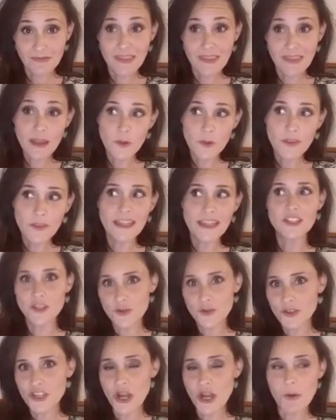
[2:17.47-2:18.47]
Then when they
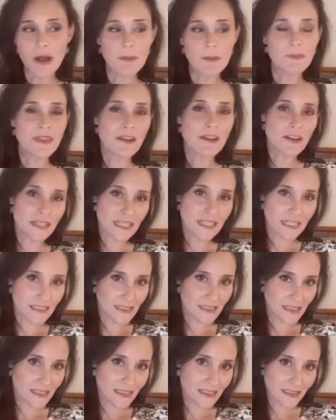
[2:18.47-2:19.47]
do show up, they're
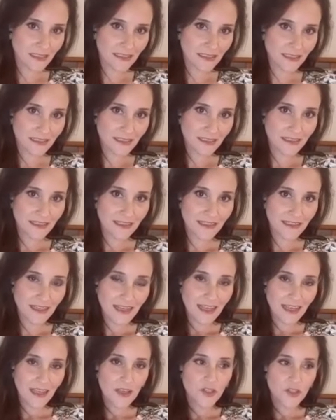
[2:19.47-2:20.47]
inconsistent.
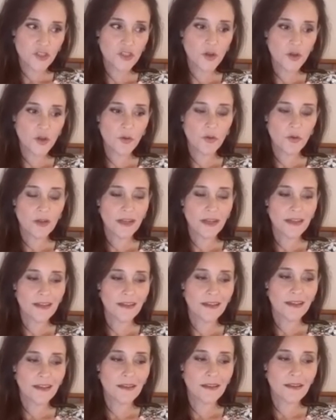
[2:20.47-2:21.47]
So
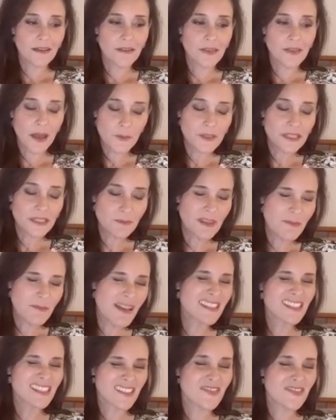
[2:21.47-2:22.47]
that was some of the
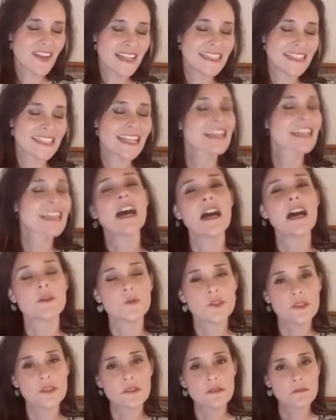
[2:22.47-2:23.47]
best advice that I
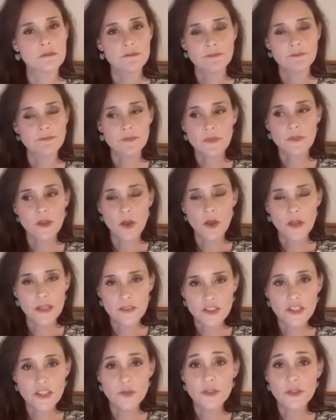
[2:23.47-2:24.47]
got, was all you
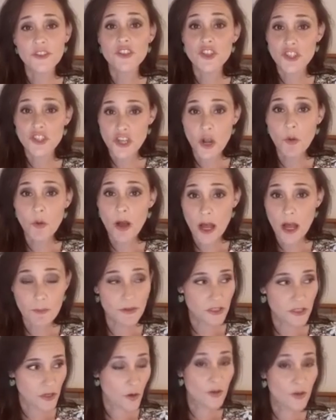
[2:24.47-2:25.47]
have to do is show up.
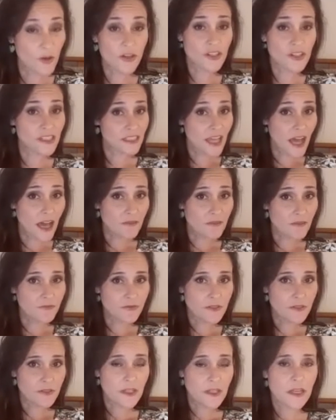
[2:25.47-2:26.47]
Know your stuff,
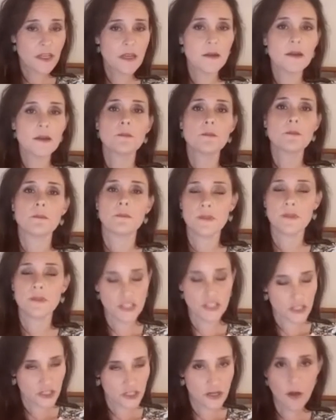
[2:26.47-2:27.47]

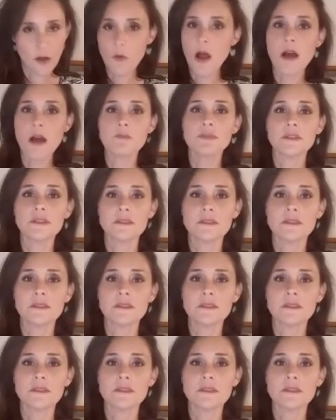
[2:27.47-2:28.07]
but show up.